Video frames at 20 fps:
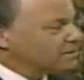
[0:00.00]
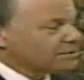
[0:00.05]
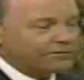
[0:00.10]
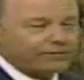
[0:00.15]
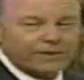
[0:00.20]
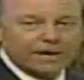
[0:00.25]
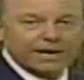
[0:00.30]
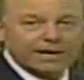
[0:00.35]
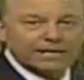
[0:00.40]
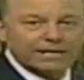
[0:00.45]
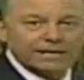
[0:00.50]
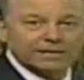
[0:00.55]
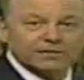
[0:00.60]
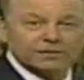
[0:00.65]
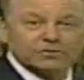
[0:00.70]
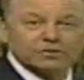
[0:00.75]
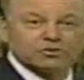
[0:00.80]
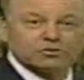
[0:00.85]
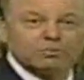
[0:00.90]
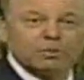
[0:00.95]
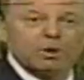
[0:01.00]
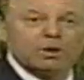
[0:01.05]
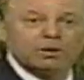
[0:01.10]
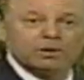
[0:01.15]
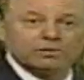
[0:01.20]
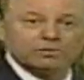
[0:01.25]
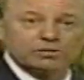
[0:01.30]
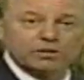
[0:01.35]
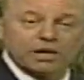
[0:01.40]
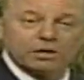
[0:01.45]
classified as the
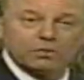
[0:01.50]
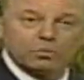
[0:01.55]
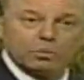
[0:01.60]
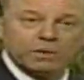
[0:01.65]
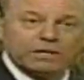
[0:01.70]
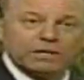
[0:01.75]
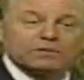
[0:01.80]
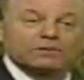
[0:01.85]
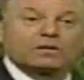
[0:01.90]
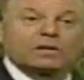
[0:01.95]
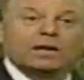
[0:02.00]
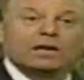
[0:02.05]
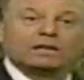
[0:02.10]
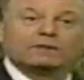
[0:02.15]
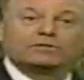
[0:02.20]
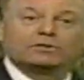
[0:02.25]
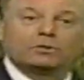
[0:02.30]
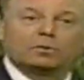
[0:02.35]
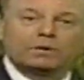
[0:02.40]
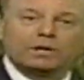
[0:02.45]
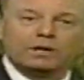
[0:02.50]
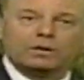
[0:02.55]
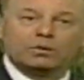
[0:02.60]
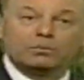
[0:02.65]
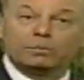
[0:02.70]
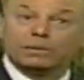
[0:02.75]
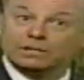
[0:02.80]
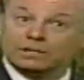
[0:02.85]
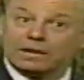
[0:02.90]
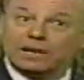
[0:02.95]
smallest and weakest kind of
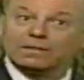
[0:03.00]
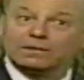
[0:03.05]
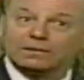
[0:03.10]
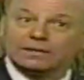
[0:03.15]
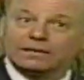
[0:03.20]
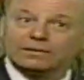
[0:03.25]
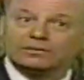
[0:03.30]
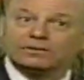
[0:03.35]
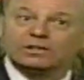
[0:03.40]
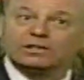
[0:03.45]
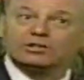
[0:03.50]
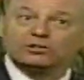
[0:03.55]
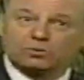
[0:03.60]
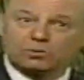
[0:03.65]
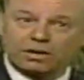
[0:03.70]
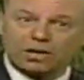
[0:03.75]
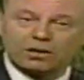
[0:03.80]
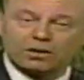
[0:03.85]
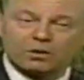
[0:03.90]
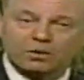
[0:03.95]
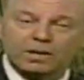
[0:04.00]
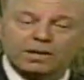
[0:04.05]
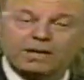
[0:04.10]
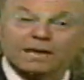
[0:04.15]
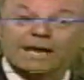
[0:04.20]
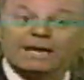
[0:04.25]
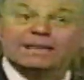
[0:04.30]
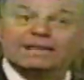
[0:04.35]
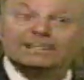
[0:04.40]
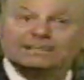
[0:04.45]
tornado, but nonetheless a tornado,
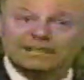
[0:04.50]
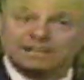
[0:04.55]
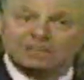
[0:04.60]
and it